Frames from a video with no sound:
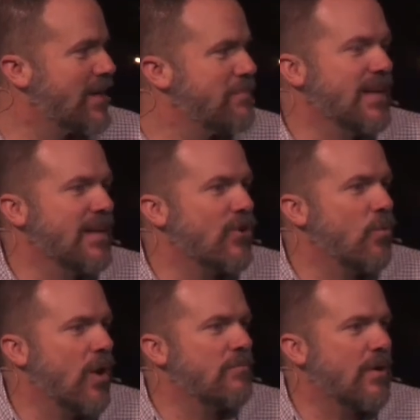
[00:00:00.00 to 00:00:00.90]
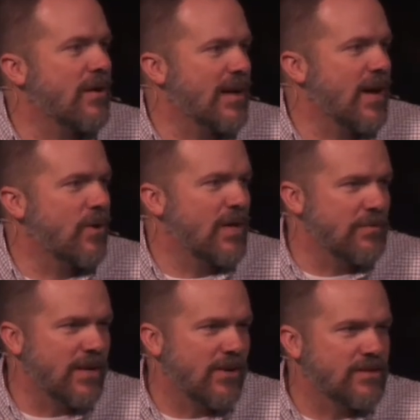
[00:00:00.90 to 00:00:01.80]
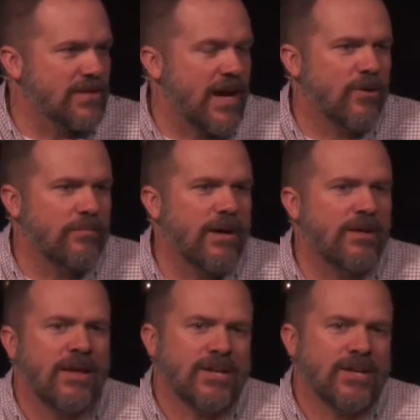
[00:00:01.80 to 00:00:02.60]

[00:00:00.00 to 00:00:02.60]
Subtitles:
to be near a Walmart and I wanted to be near a Taco Bell